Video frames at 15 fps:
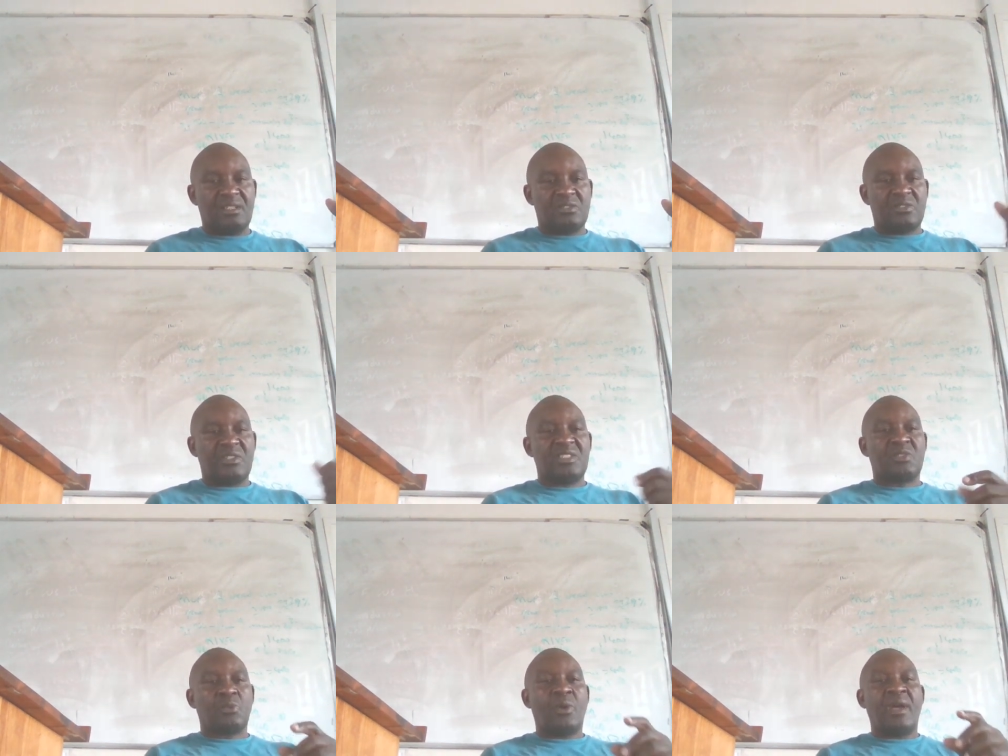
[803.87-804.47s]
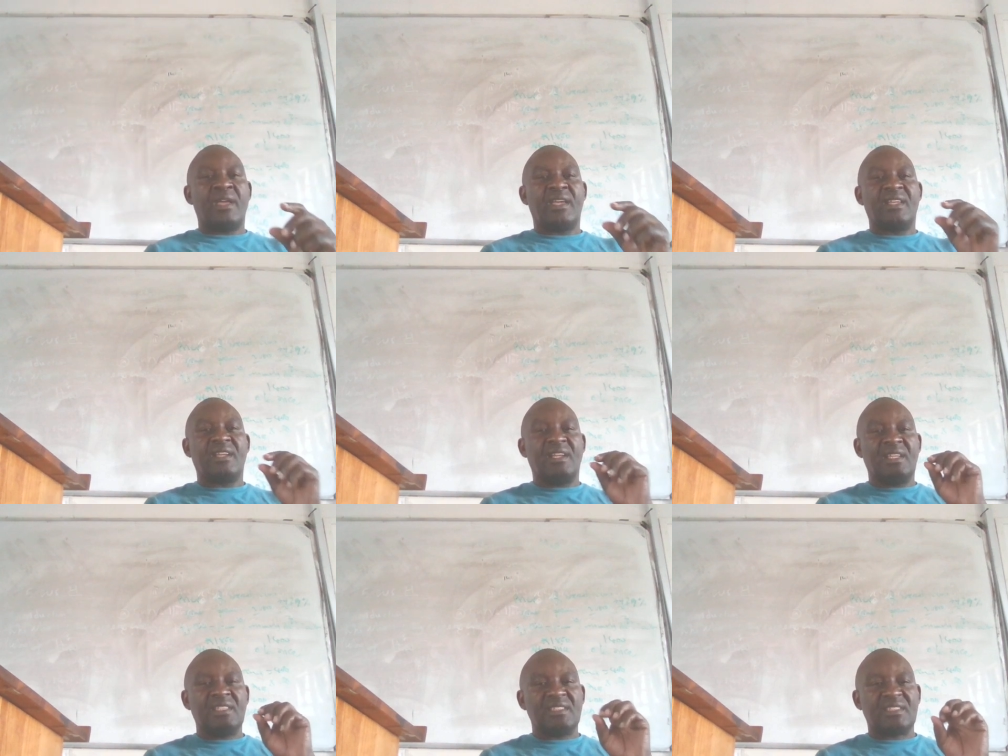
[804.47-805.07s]
So this is why
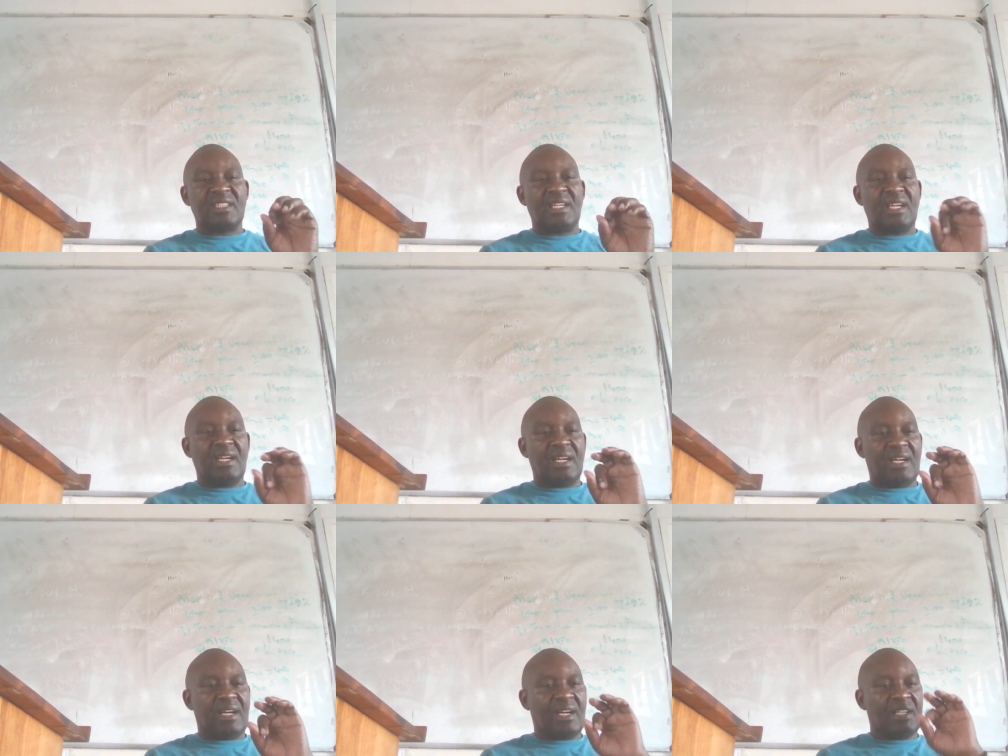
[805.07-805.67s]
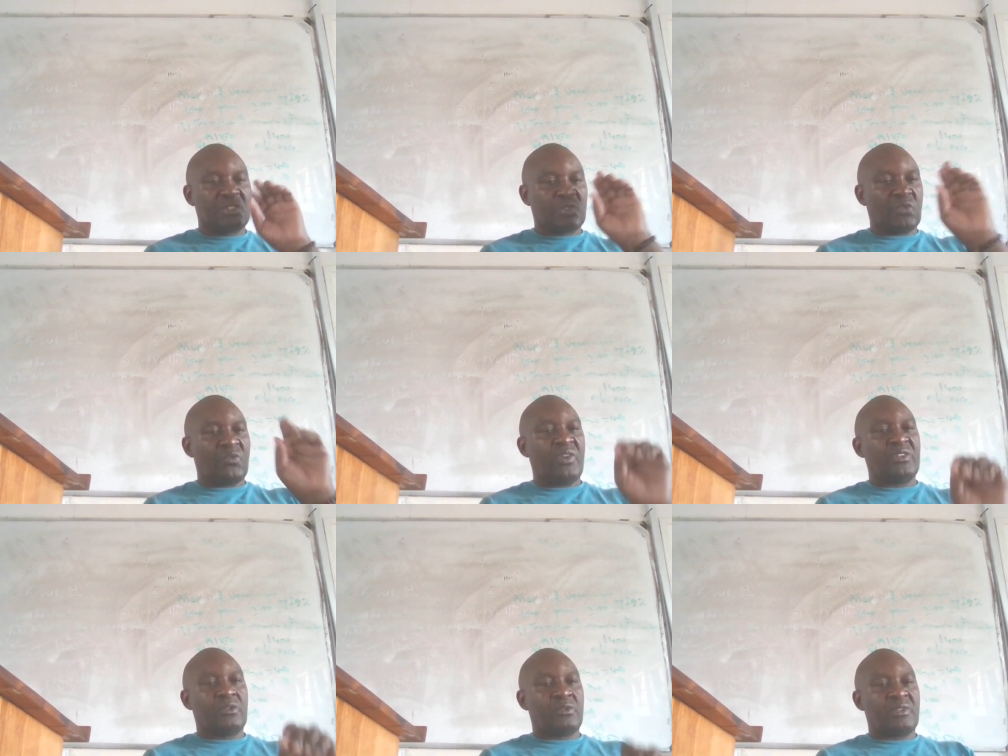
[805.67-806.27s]
headlines are so
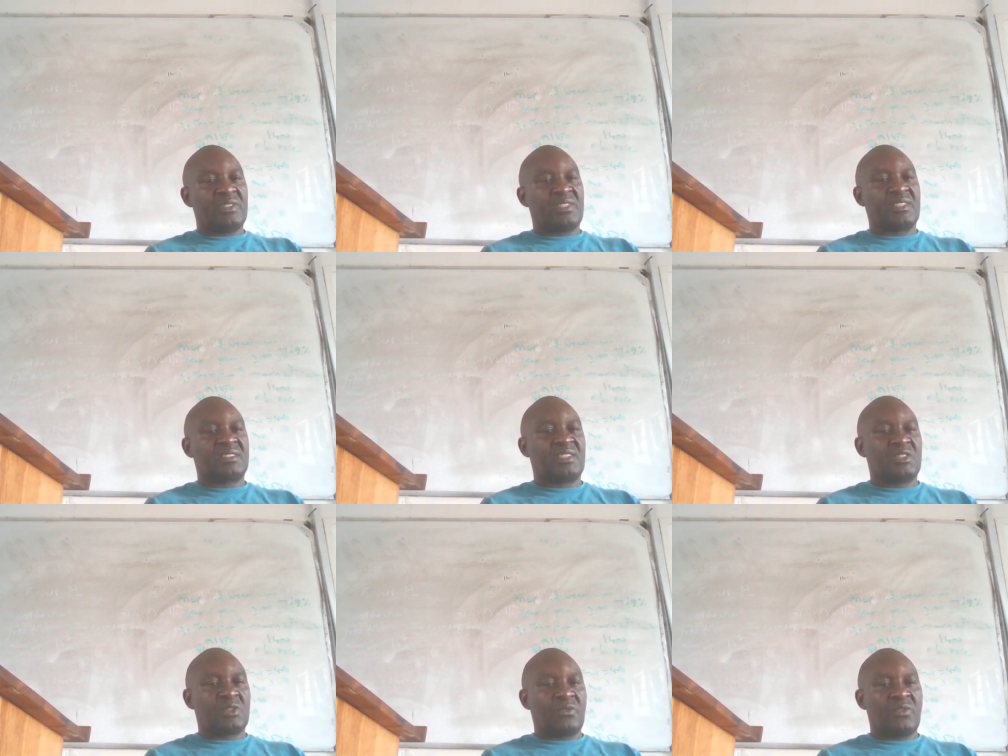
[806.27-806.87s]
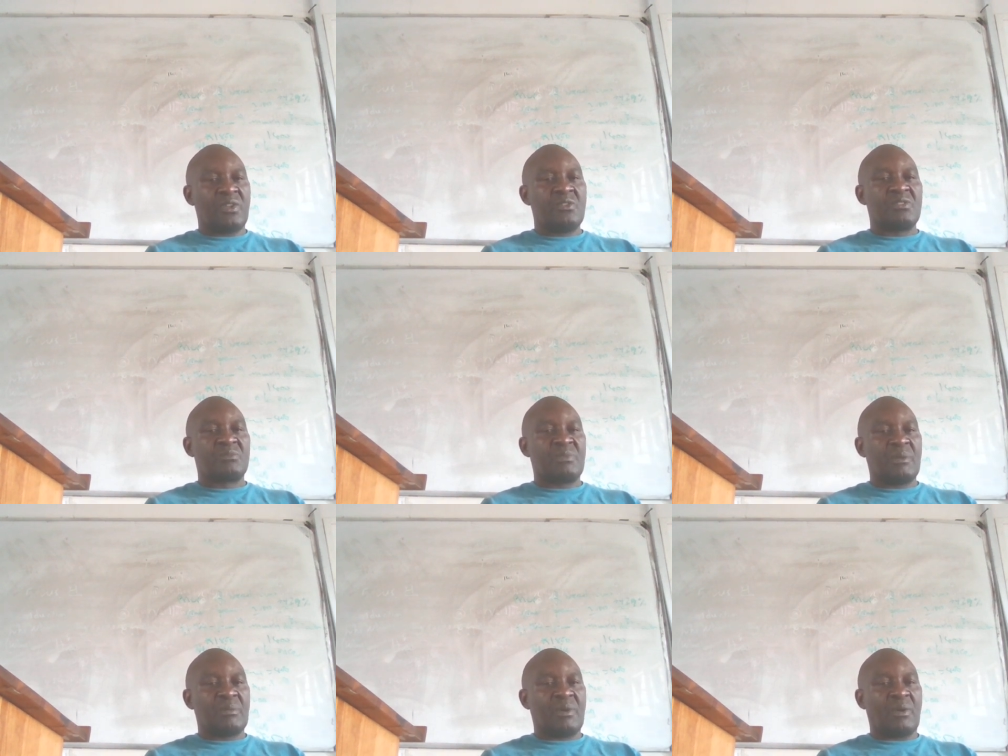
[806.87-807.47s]
vital to the success of a
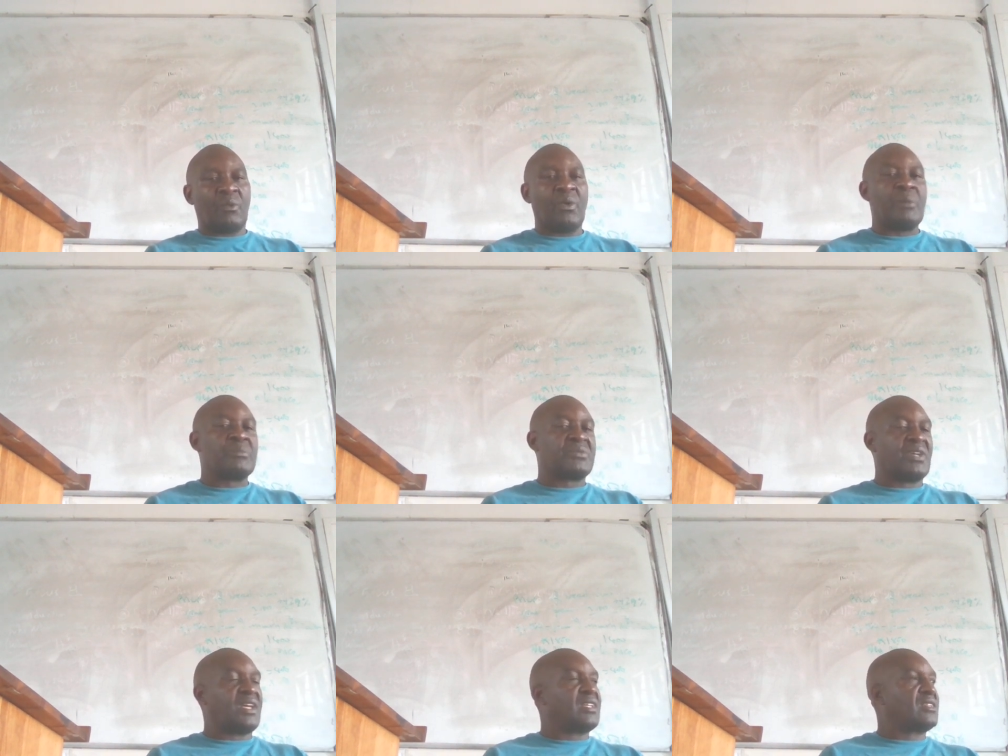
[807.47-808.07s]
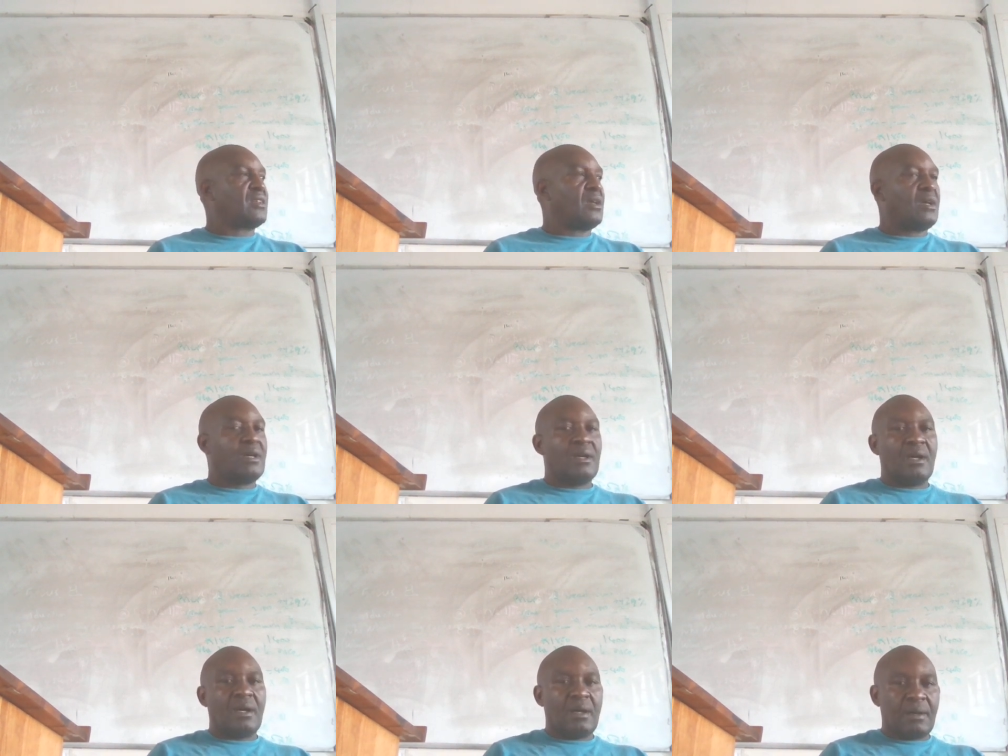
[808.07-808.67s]
newspaper, website,
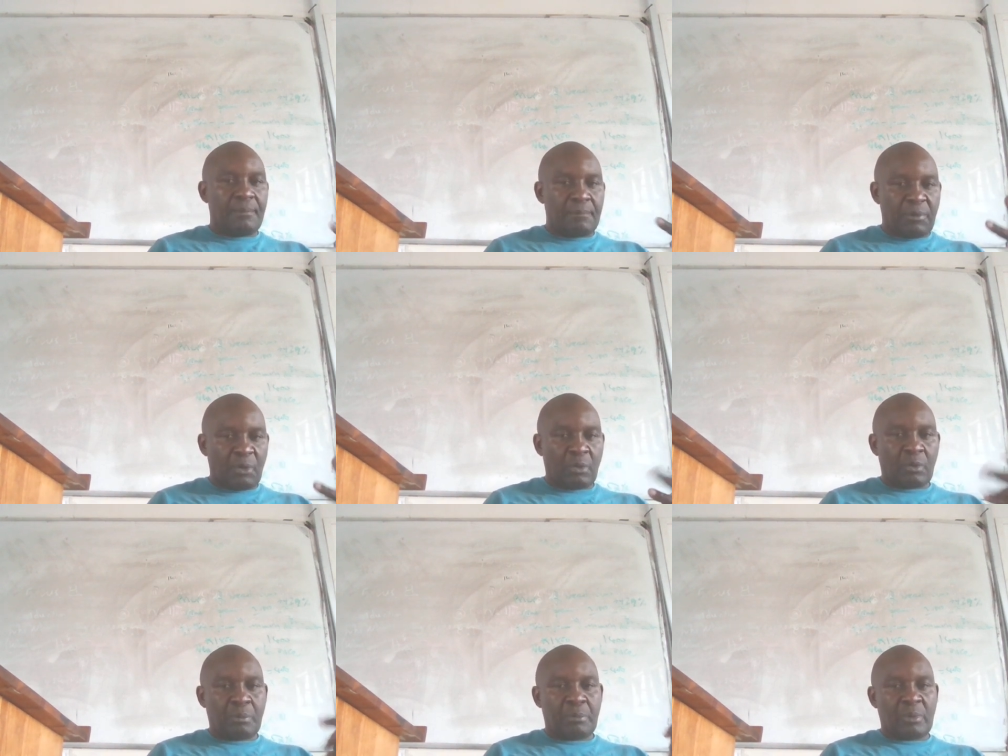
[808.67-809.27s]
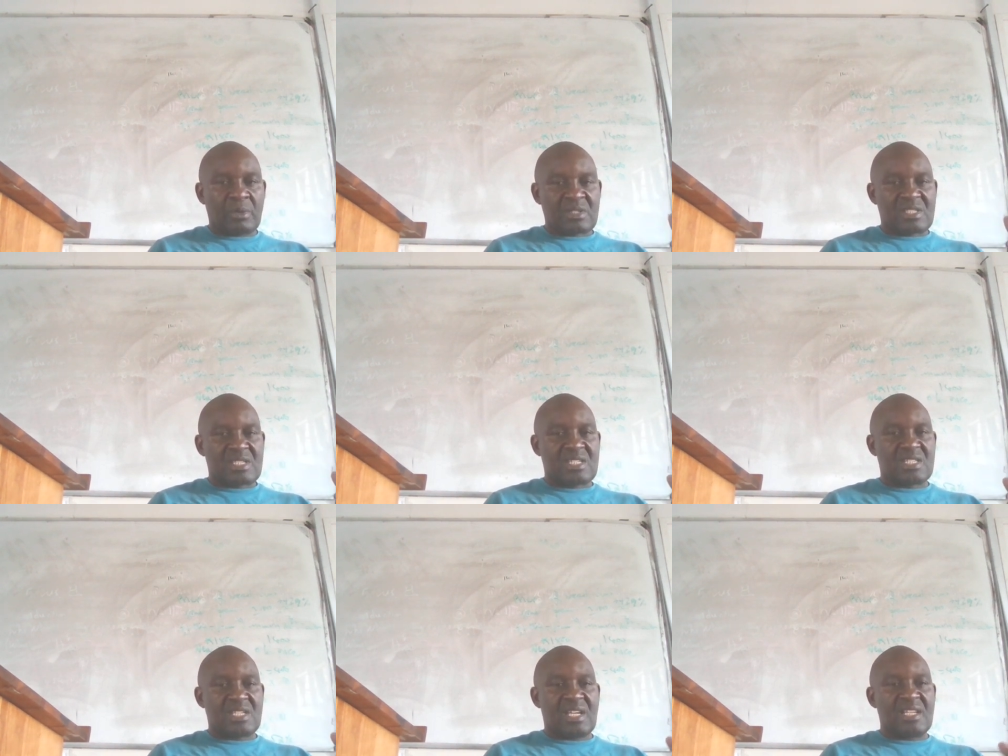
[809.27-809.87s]
blog
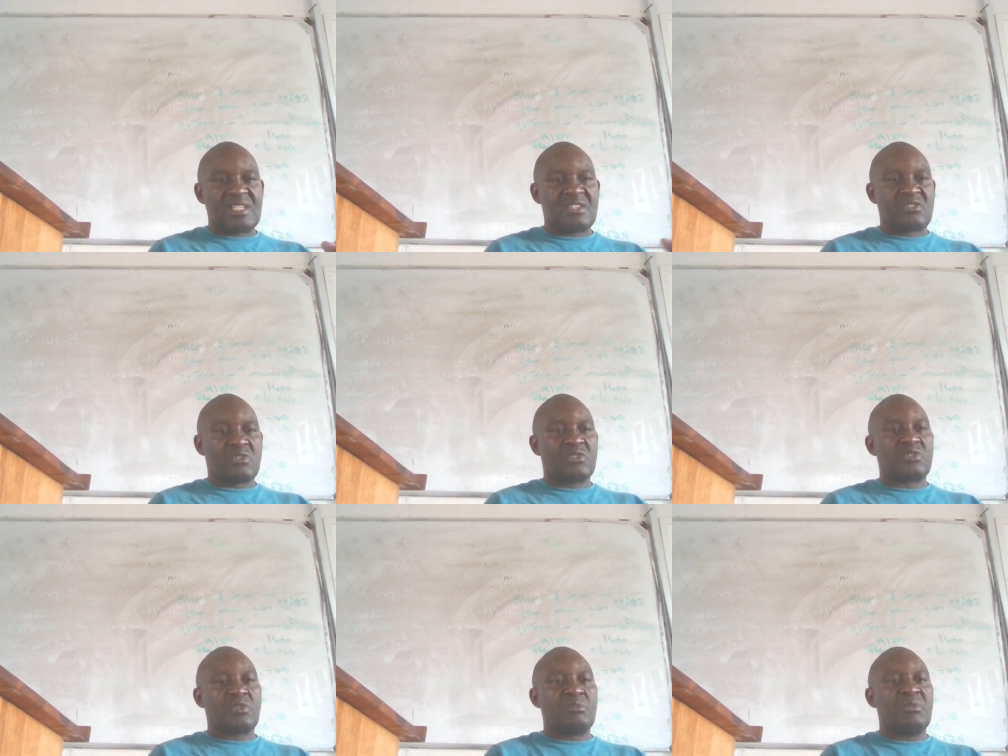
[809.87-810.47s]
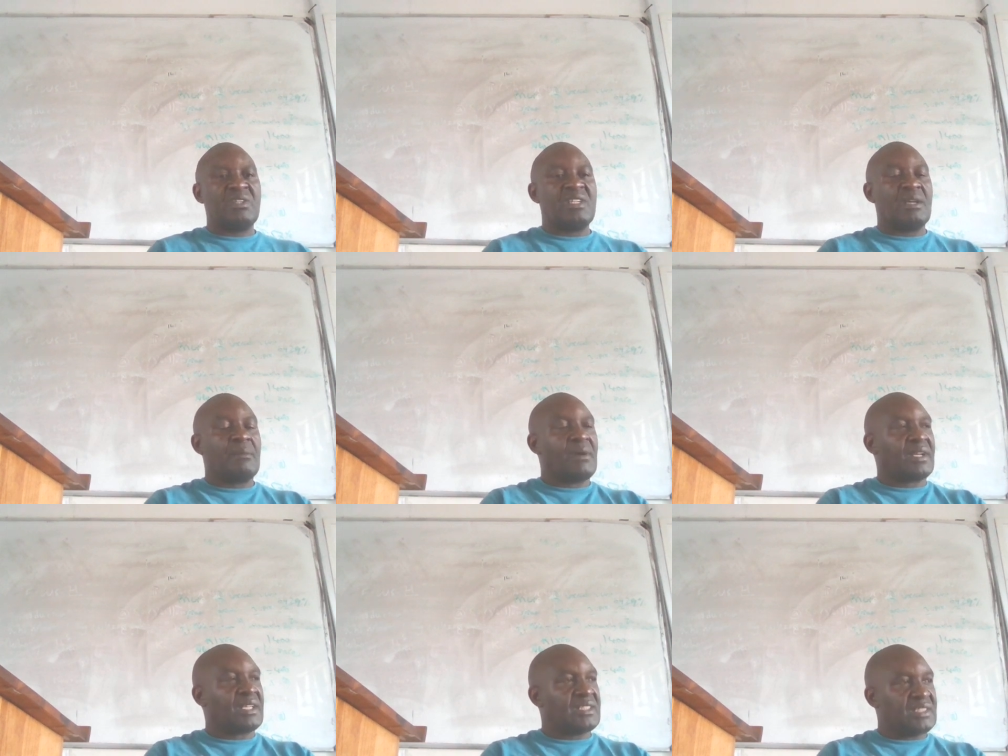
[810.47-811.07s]
posts, and social media
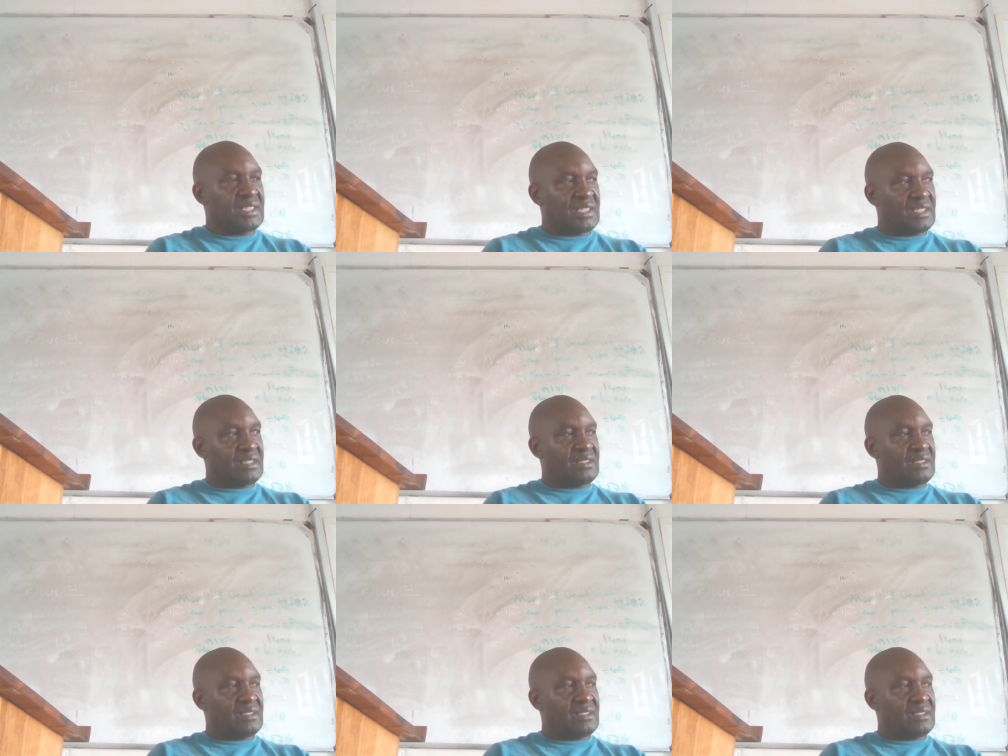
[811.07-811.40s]
marketing.